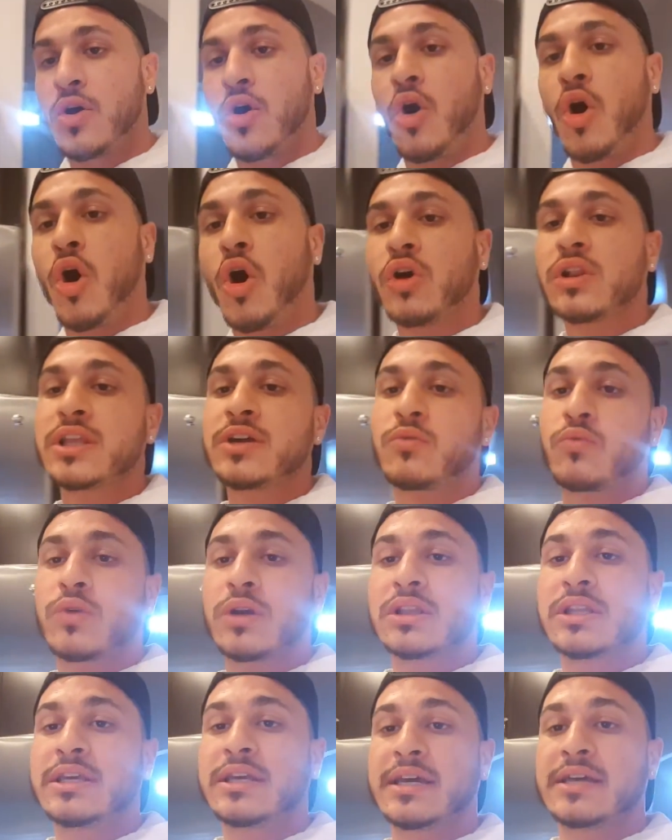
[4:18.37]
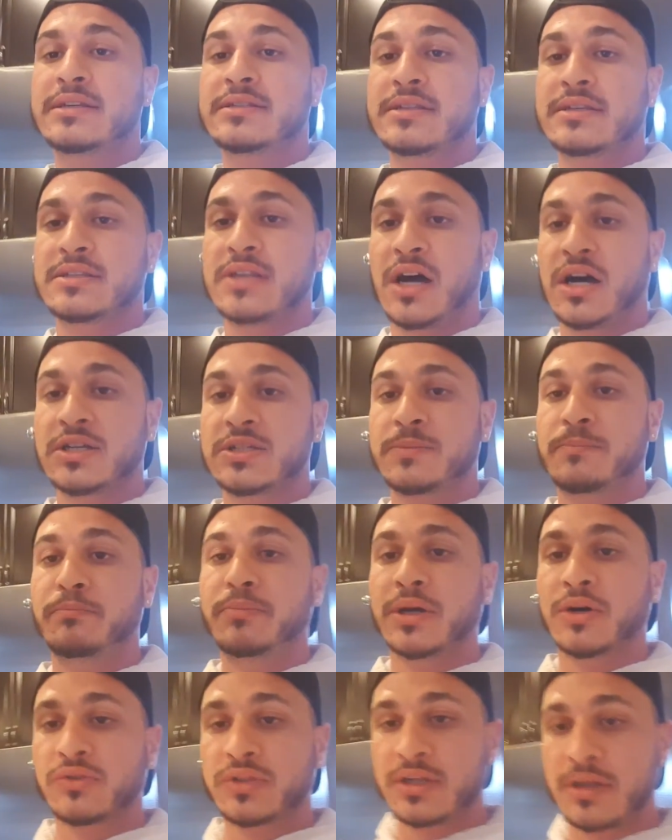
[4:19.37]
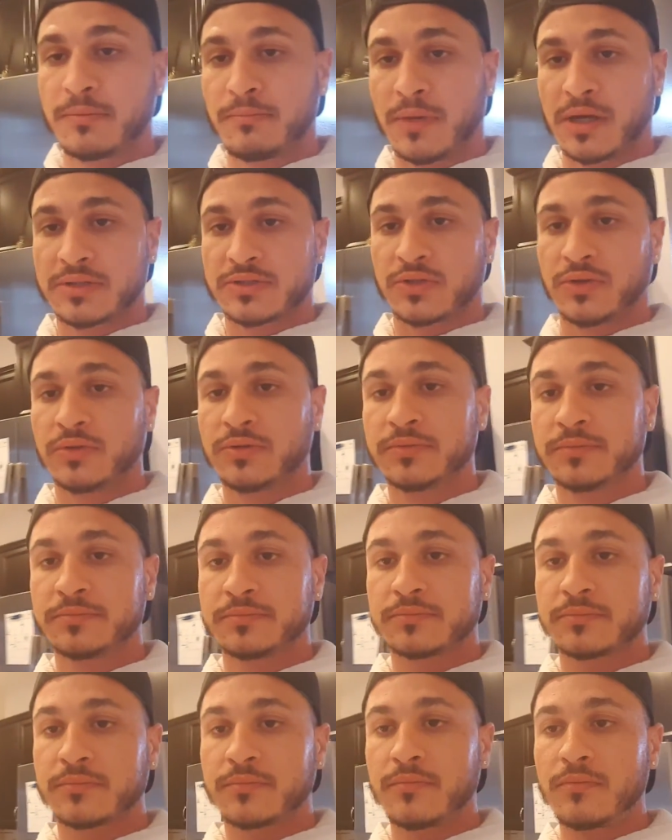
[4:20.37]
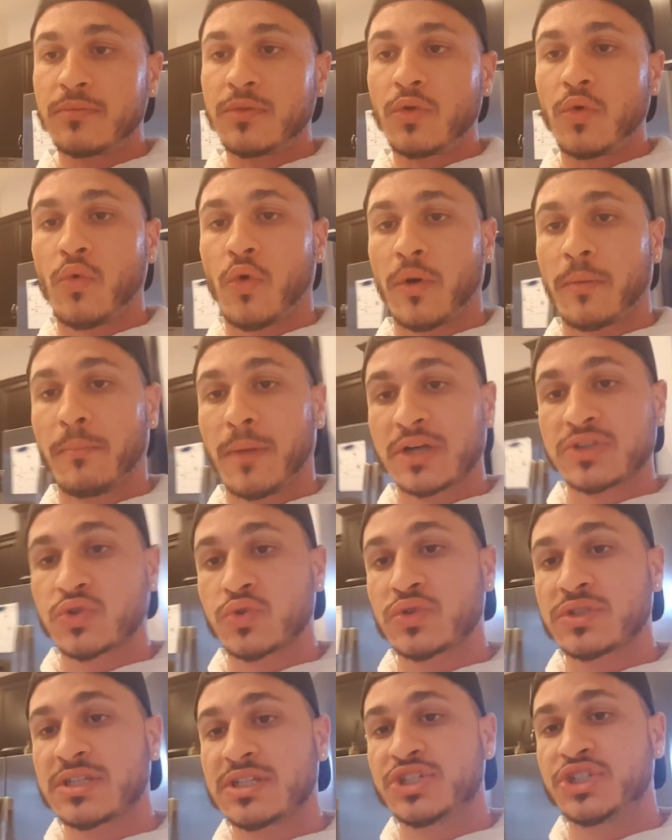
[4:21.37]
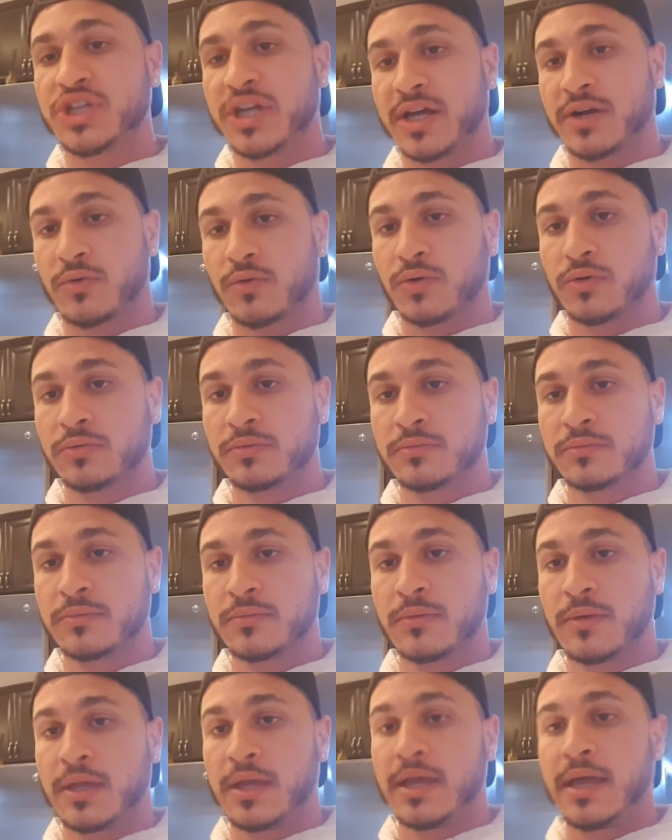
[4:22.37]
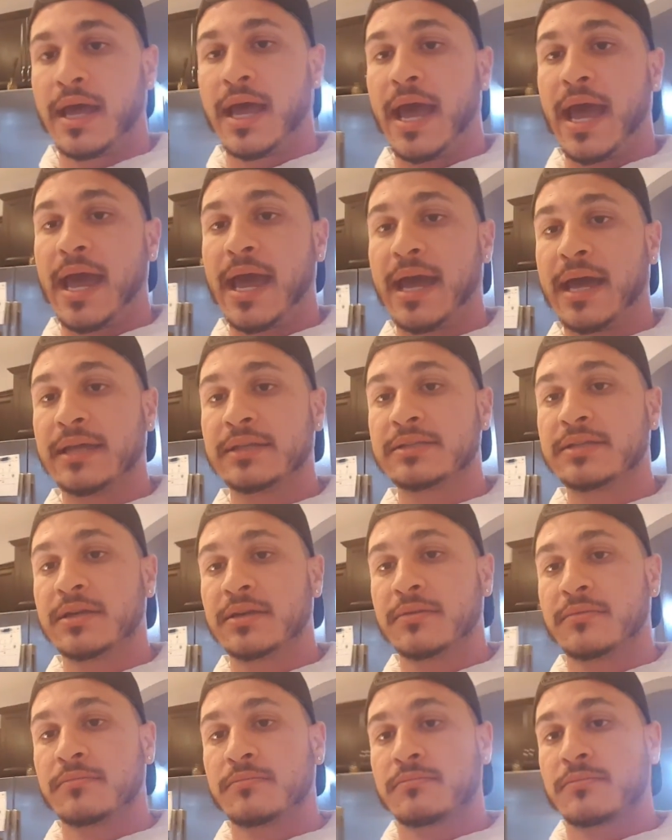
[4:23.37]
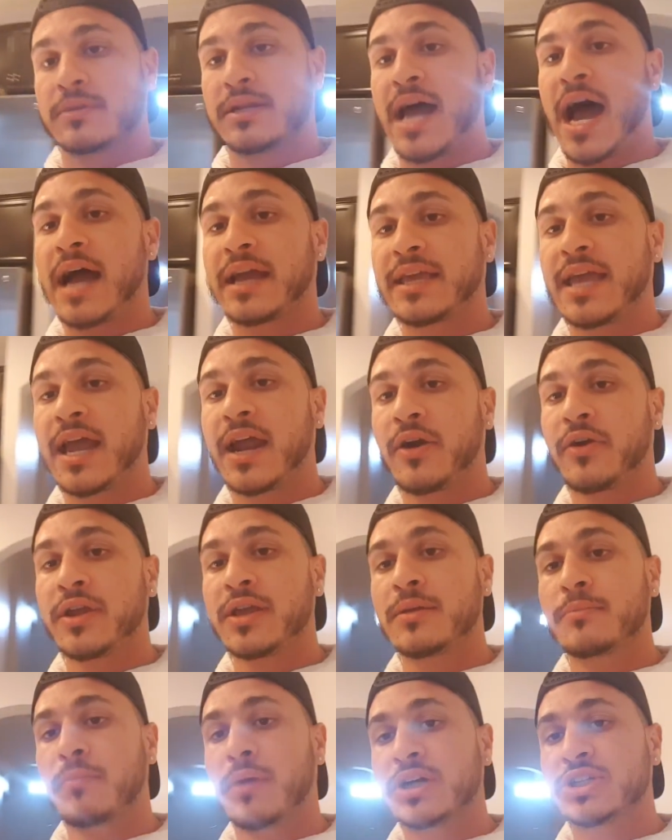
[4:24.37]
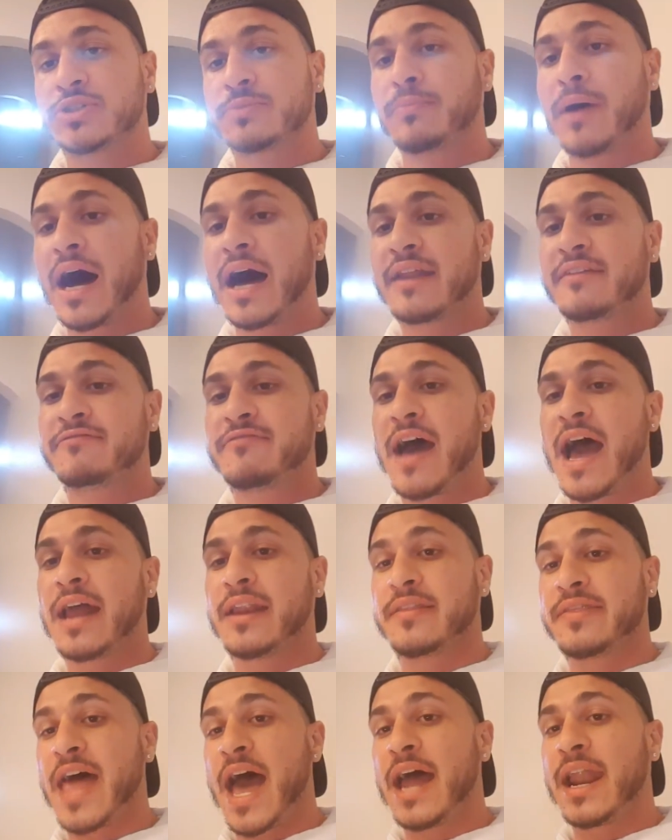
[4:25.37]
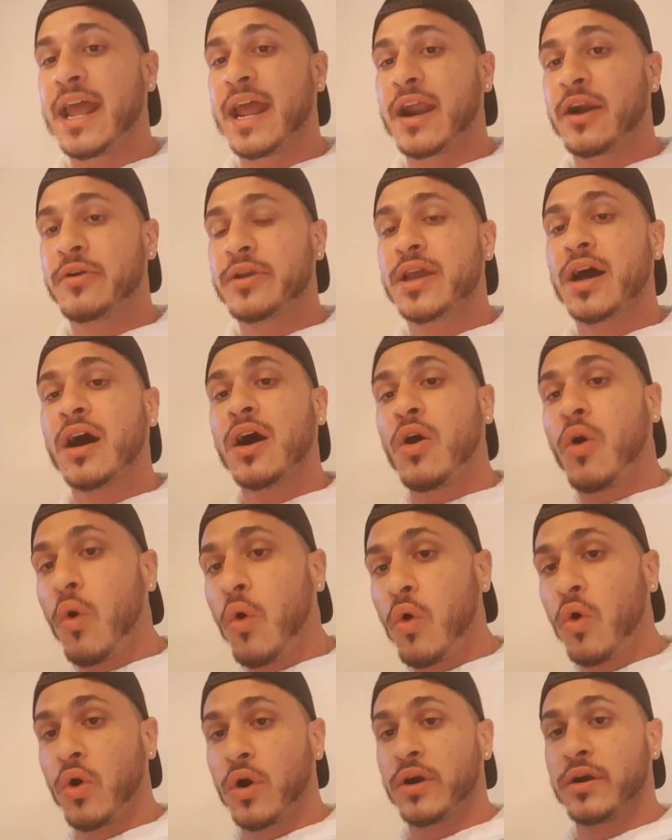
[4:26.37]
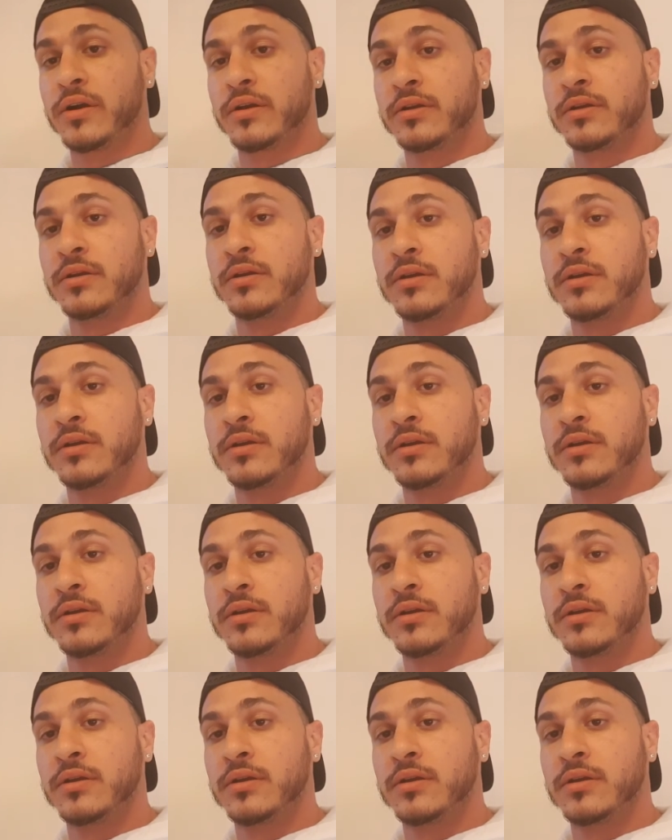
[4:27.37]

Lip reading: All it really is us building a muscle, or muscles in general, and not carrying much body fat in that area or